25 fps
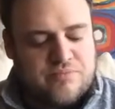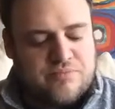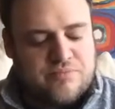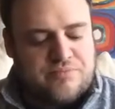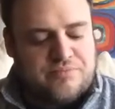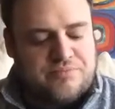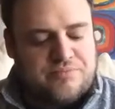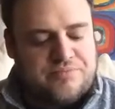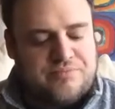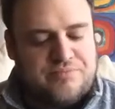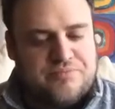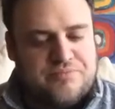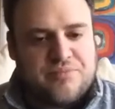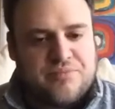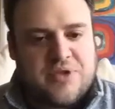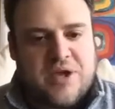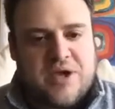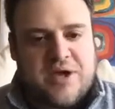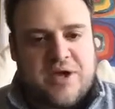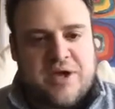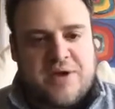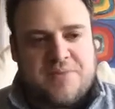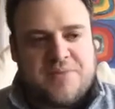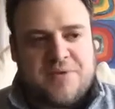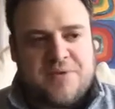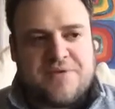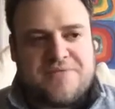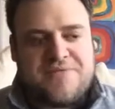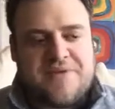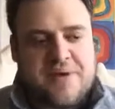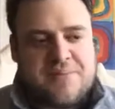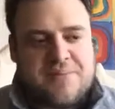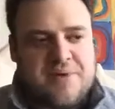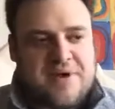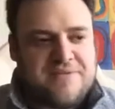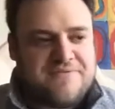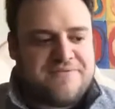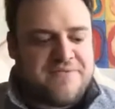You can
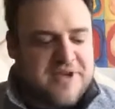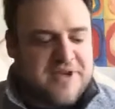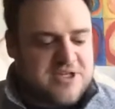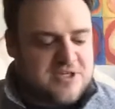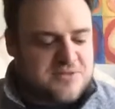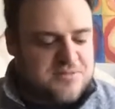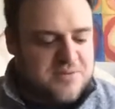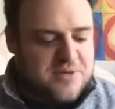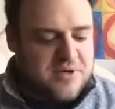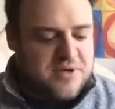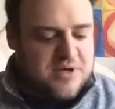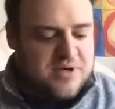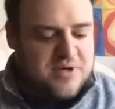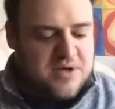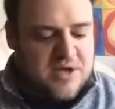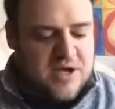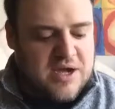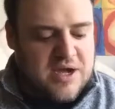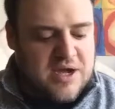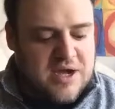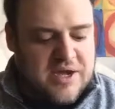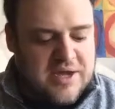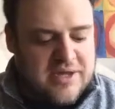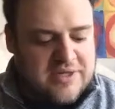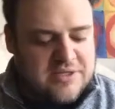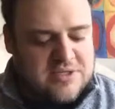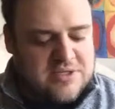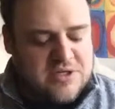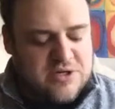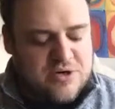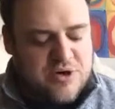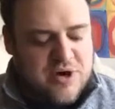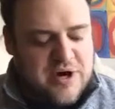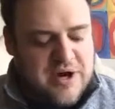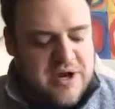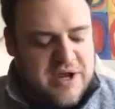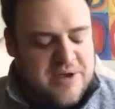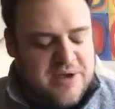find me on Facebook,
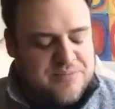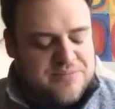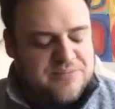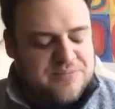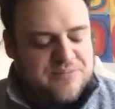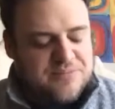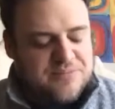Instagram,